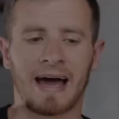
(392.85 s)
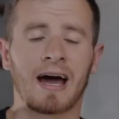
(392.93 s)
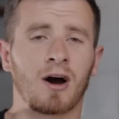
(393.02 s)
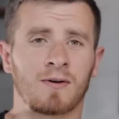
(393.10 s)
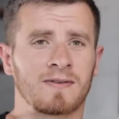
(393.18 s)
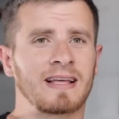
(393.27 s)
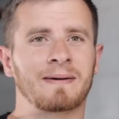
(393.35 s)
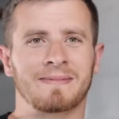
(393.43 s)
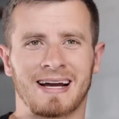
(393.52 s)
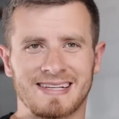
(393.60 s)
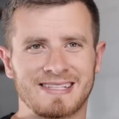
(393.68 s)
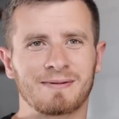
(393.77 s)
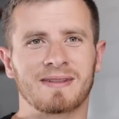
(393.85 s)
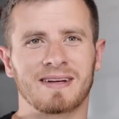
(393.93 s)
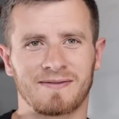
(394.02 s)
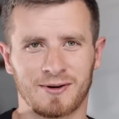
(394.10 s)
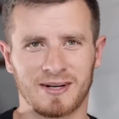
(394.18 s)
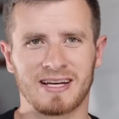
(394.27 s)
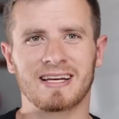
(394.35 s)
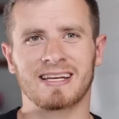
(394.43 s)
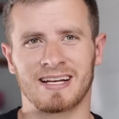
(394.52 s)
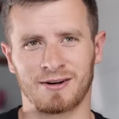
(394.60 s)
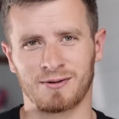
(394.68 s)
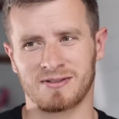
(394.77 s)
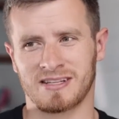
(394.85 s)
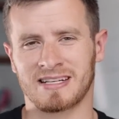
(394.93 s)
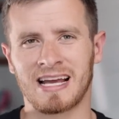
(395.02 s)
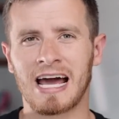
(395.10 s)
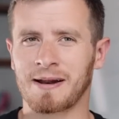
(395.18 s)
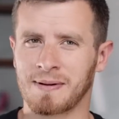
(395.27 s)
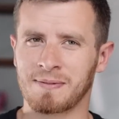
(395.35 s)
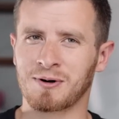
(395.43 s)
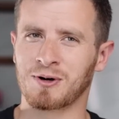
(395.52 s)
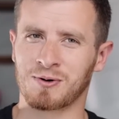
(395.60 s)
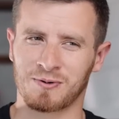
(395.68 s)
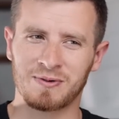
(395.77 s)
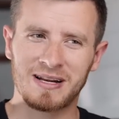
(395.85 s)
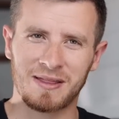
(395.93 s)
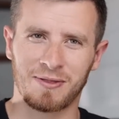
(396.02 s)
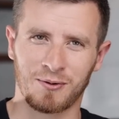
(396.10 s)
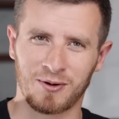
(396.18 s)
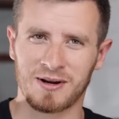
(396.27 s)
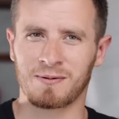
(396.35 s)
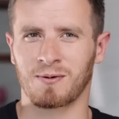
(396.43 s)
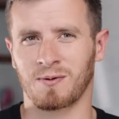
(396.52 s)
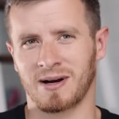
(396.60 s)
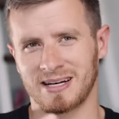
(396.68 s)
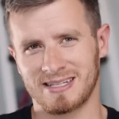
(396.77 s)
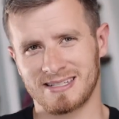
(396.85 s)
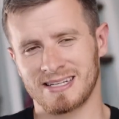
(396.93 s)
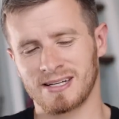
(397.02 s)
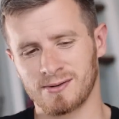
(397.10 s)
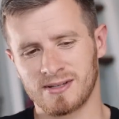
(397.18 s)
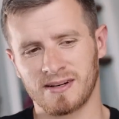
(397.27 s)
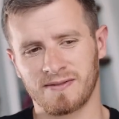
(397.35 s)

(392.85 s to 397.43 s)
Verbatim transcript: That overlapped nicely with ConvertKit. You know, it was the kind of people who would read Authority would want to use